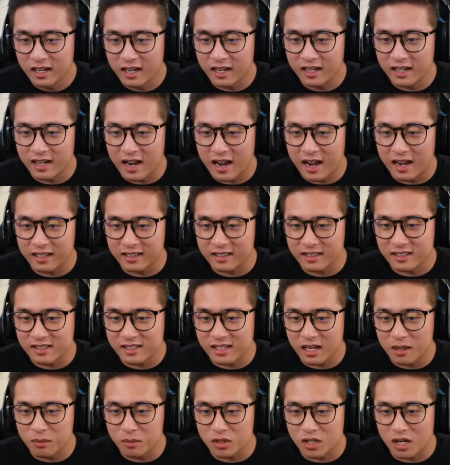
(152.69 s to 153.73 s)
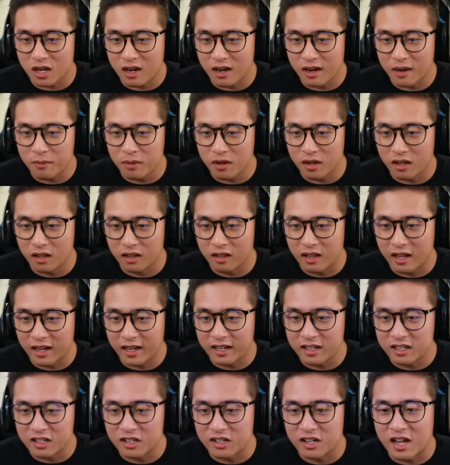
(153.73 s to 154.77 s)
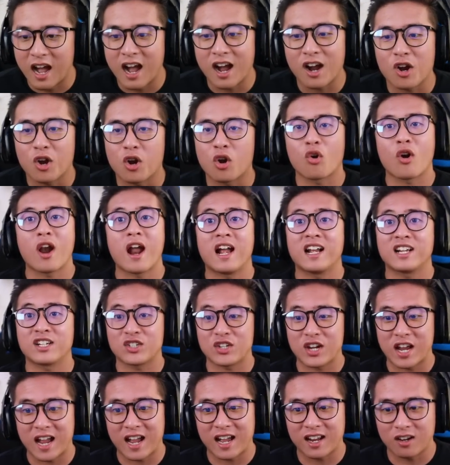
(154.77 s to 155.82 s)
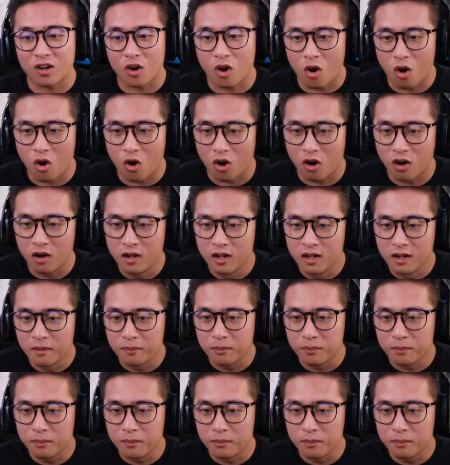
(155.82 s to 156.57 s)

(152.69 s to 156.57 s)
And at the same time, like, not crash at all.